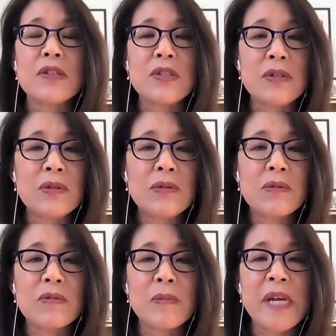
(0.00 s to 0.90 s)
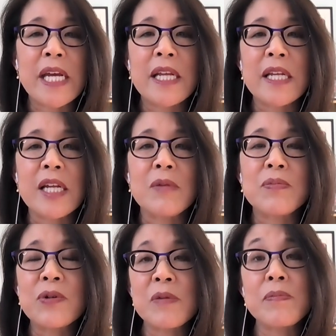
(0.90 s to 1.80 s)
do remain an
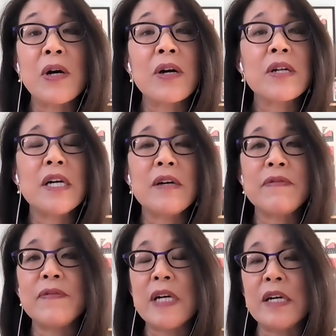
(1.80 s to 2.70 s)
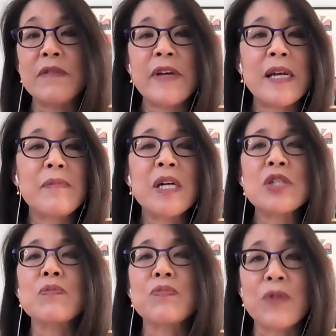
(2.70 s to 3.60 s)
important part of a
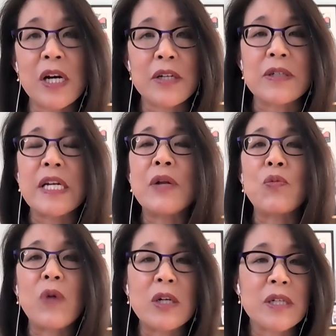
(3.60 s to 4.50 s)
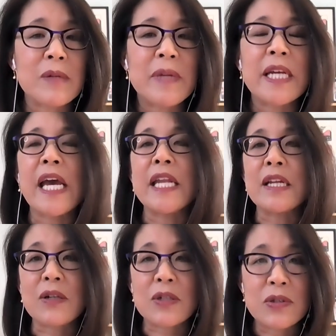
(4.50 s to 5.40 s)
much broader and welcoming and
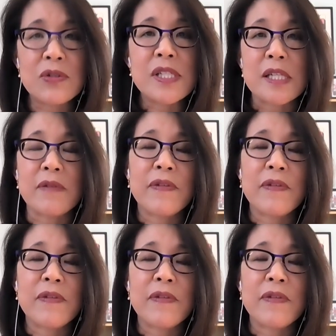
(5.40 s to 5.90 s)
inclusive